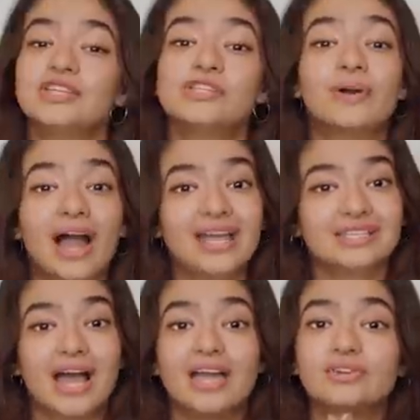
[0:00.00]
So
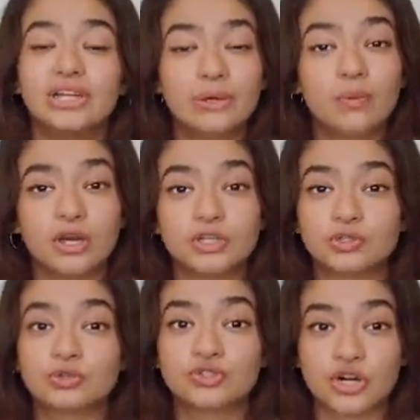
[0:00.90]
guys, I really want you
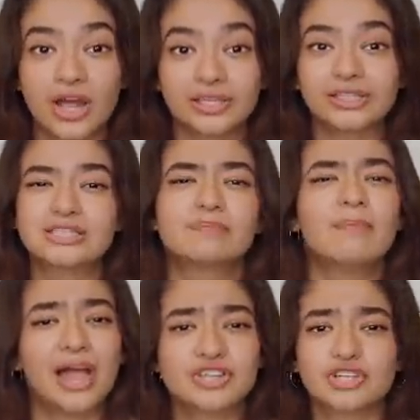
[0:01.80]
to try this
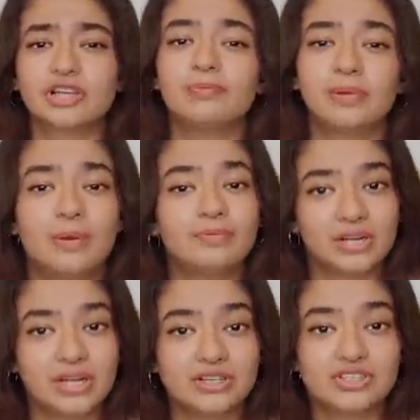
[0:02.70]
magical Plum
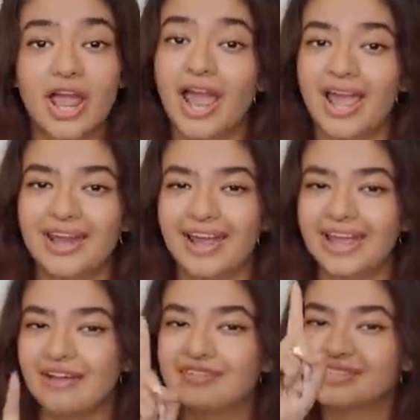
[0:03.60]
range and I
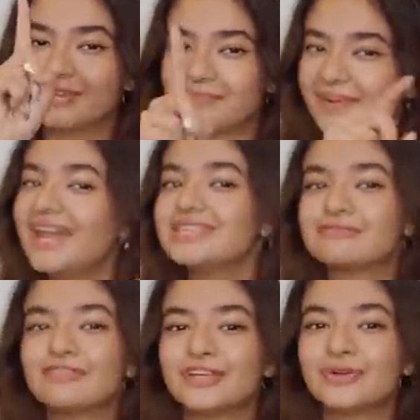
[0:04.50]
have a
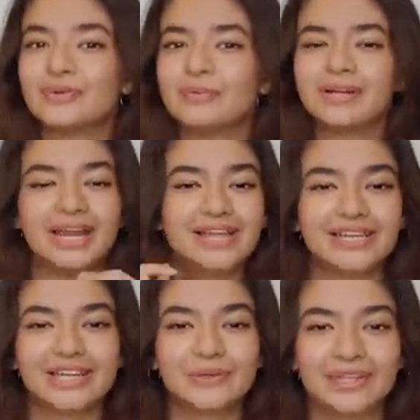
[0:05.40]
surprise for you. But I'll
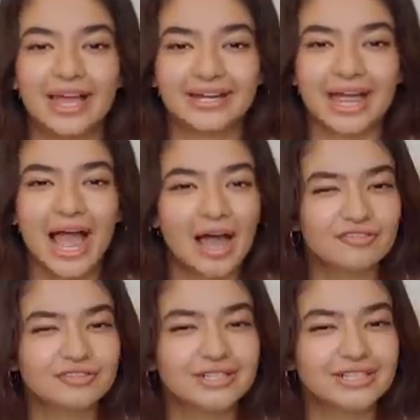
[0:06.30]
tell you that
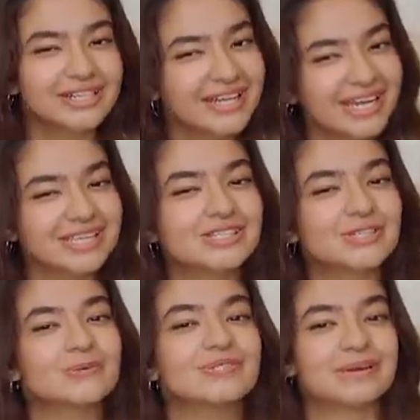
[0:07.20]
after
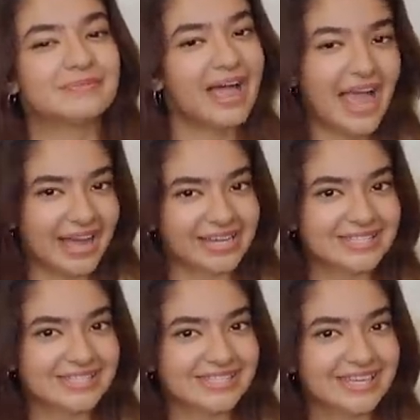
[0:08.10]
next 2 summer
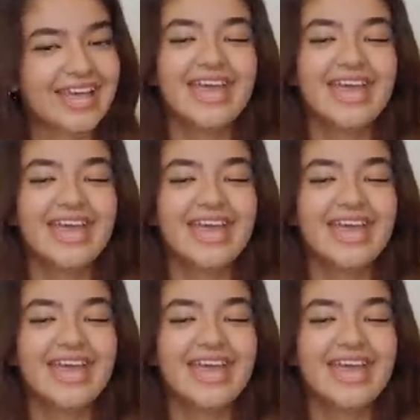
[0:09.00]
hacks.